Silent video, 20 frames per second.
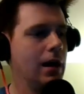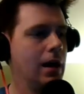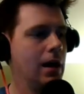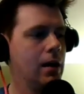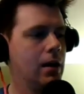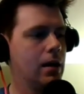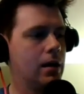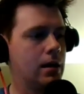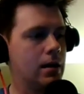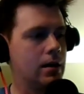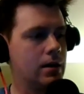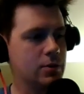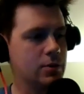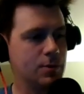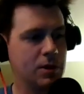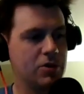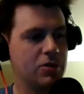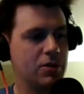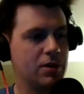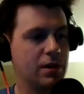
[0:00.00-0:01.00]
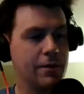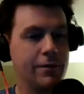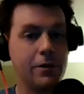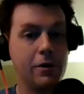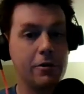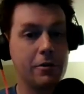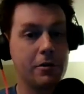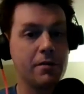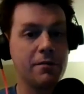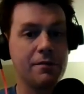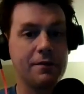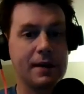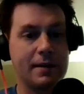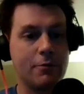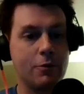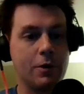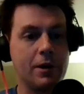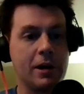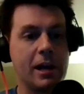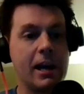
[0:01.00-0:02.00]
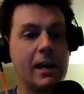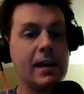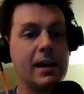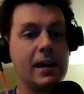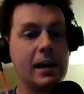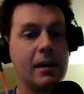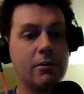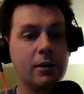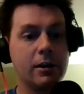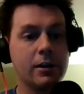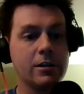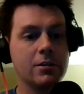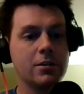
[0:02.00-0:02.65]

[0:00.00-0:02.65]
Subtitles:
especially if you're in the 518 area,